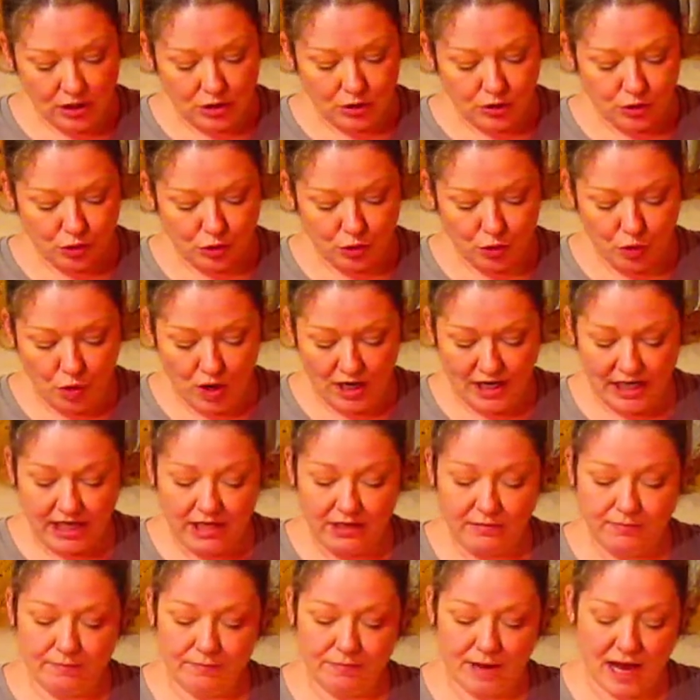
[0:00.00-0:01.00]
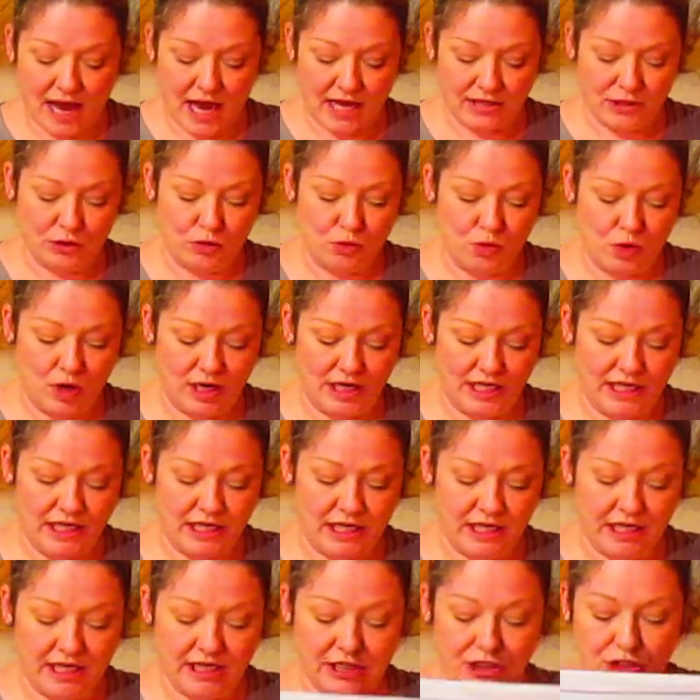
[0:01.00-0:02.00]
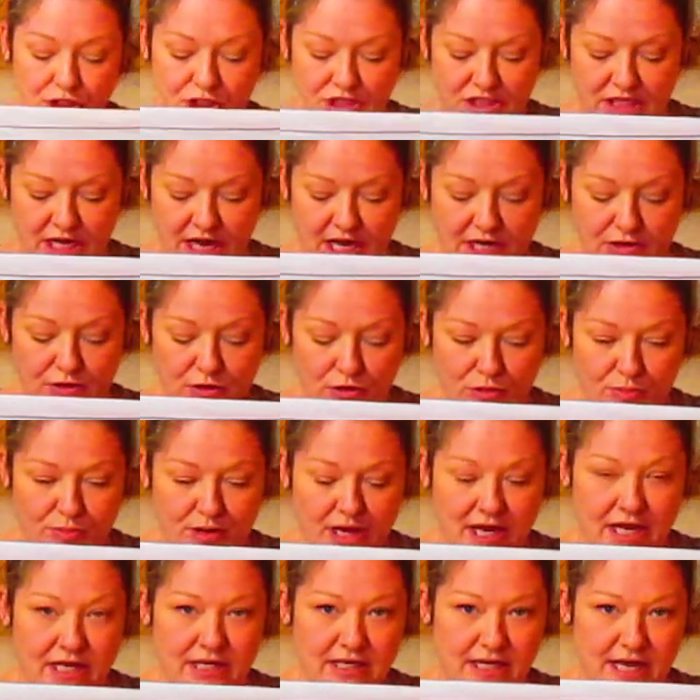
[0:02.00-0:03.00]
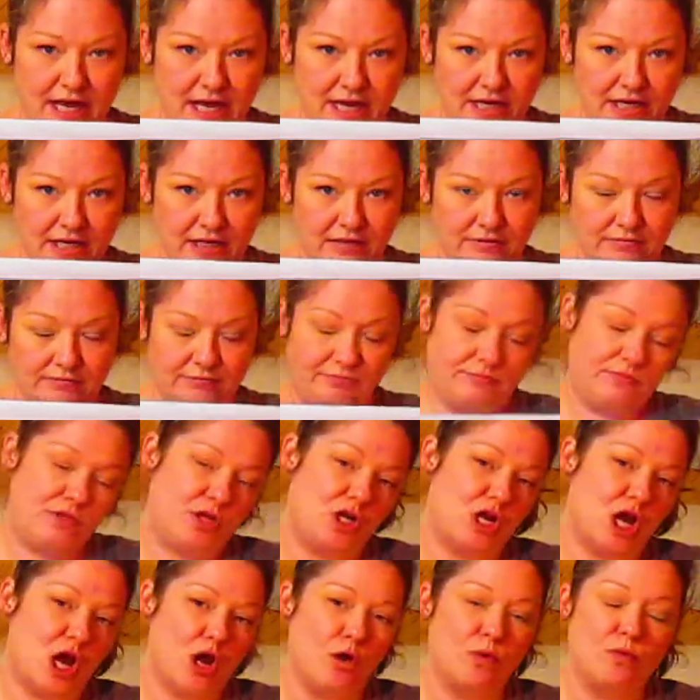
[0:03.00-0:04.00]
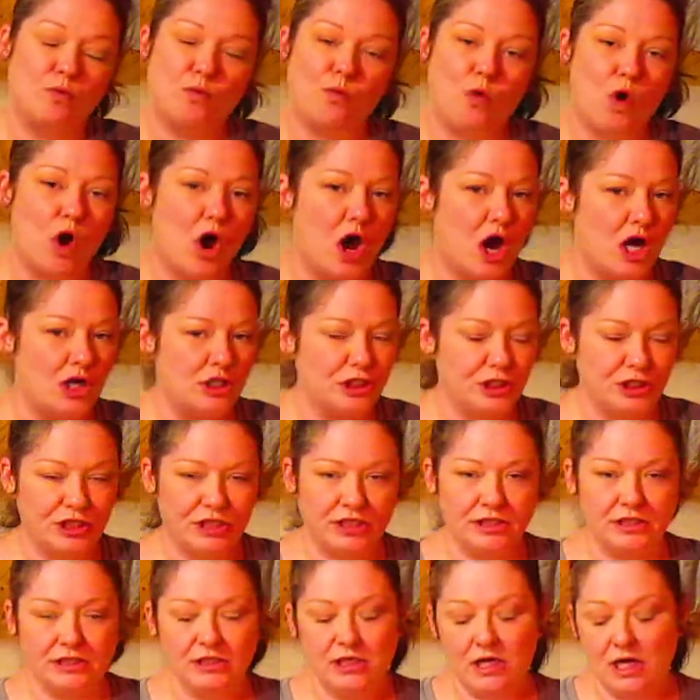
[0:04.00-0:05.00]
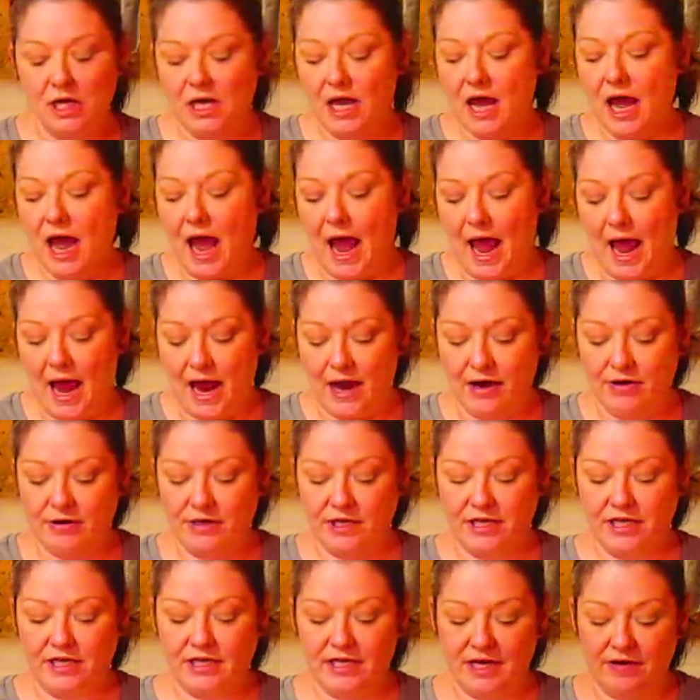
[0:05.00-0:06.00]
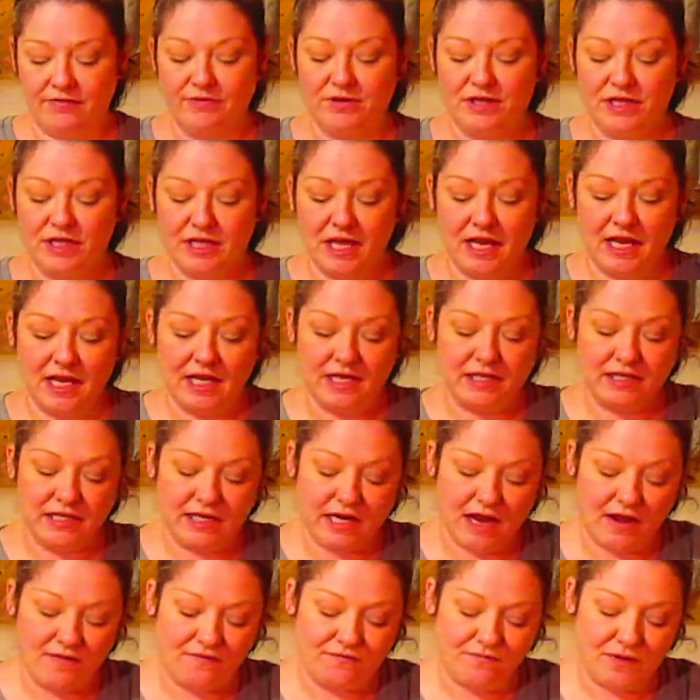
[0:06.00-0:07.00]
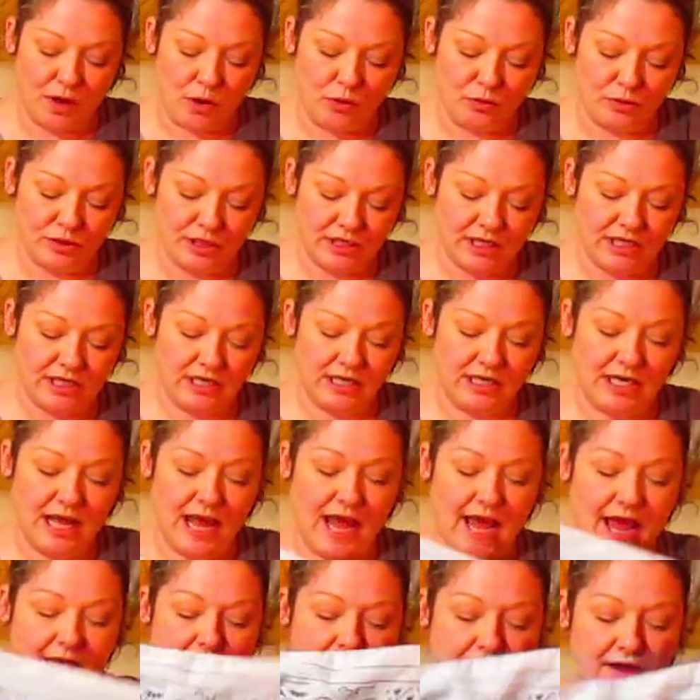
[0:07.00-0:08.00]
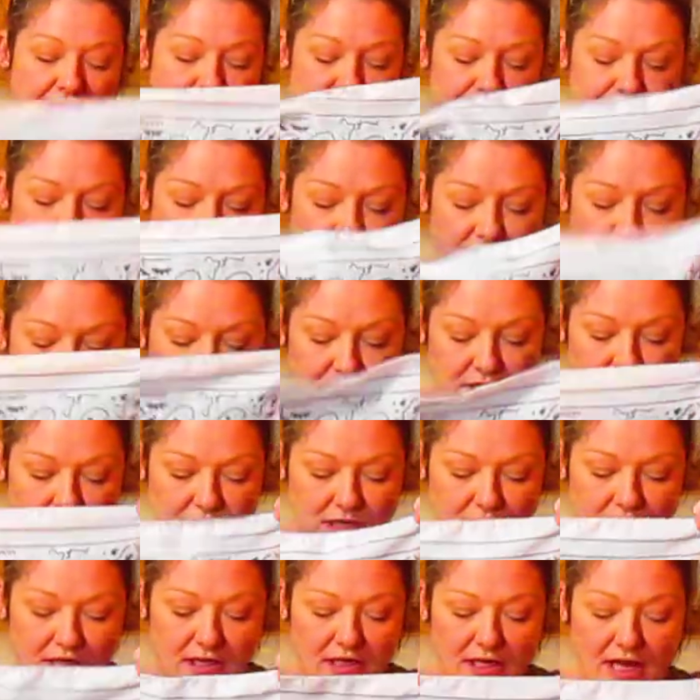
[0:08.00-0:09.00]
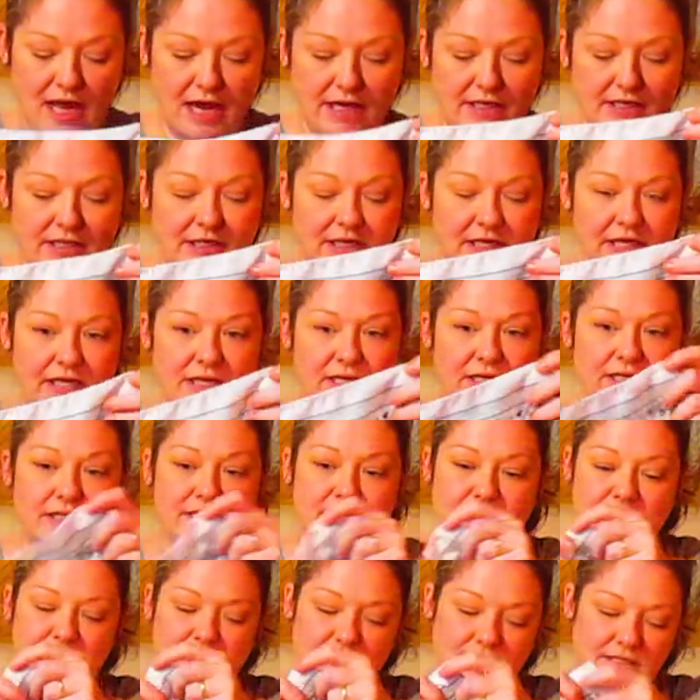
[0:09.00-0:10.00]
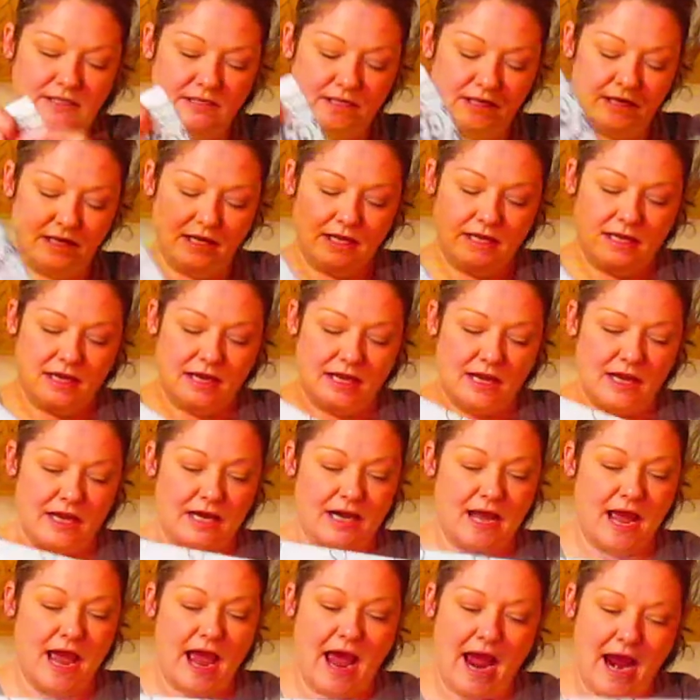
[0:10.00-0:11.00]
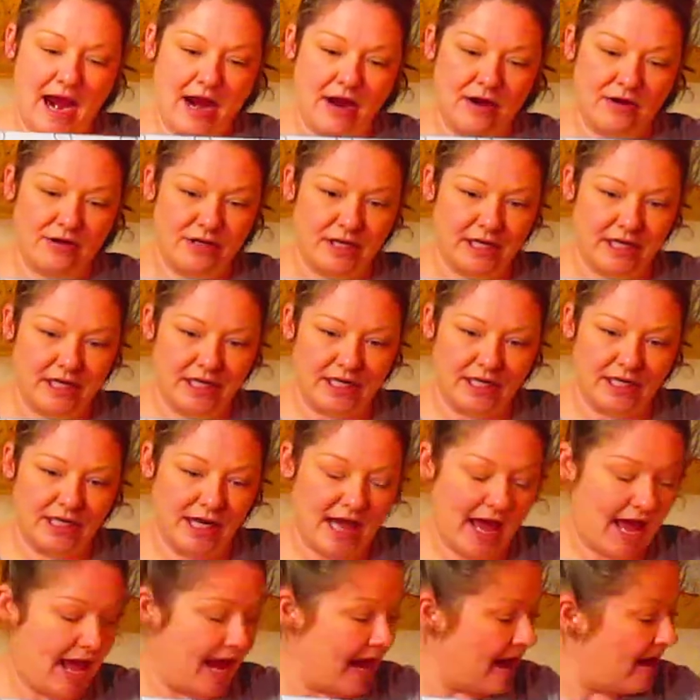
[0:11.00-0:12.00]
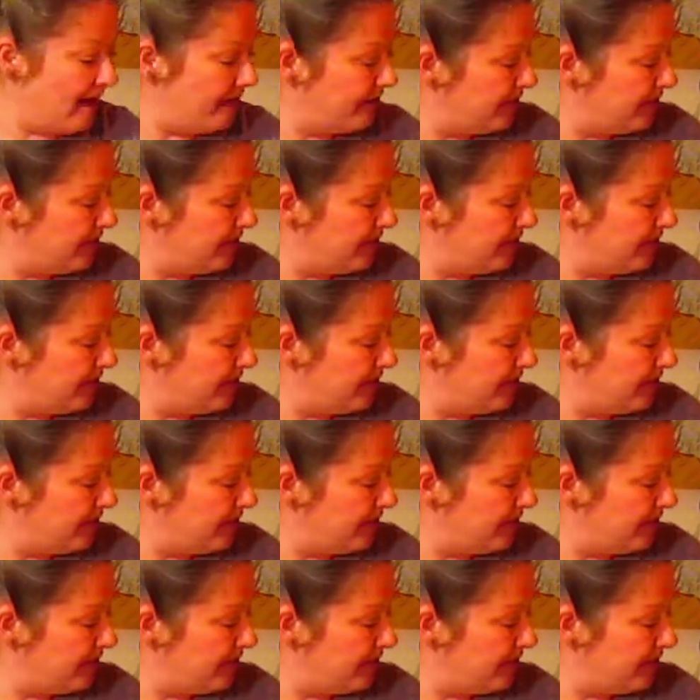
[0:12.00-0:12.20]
20 by 20 inch standard bandana, you know, washed and ironed it and everything, and then I folded it in half like this, and I ironed it in half